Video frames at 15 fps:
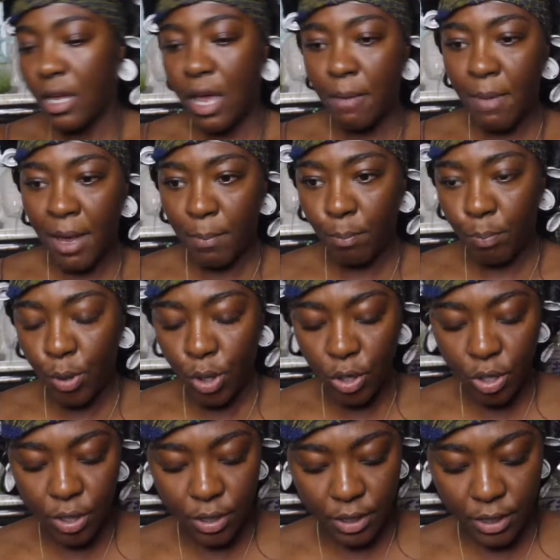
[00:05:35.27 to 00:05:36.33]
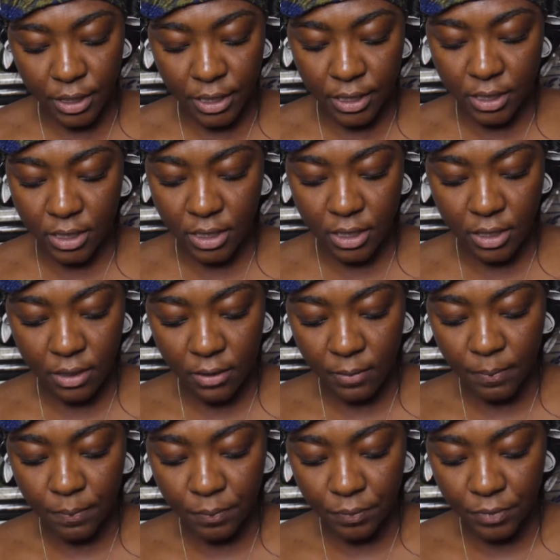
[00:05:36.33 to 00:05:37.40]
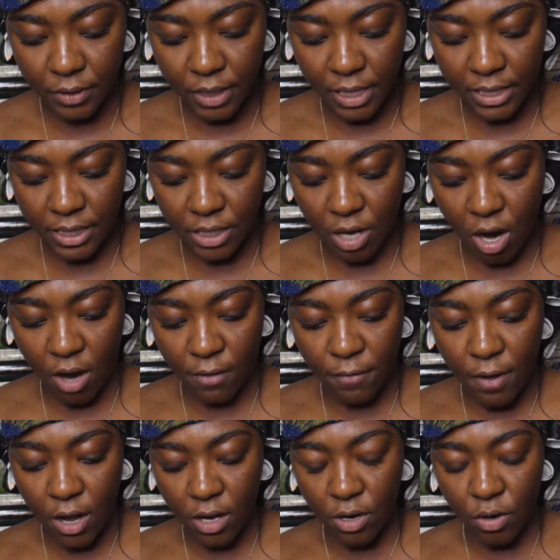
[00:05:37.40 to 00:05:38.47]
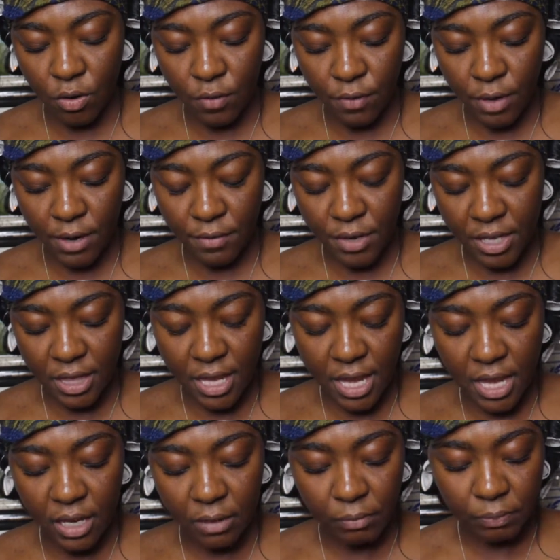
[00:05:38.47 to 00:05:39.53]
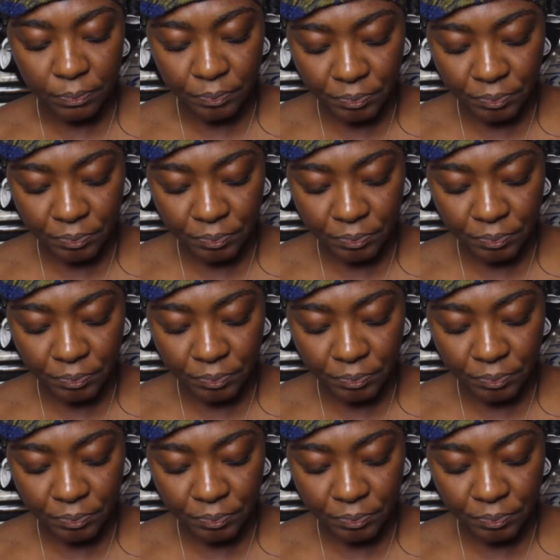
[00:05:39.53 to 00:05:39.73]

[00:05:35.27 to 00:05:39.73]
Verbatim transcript: I might put this scarf on over everything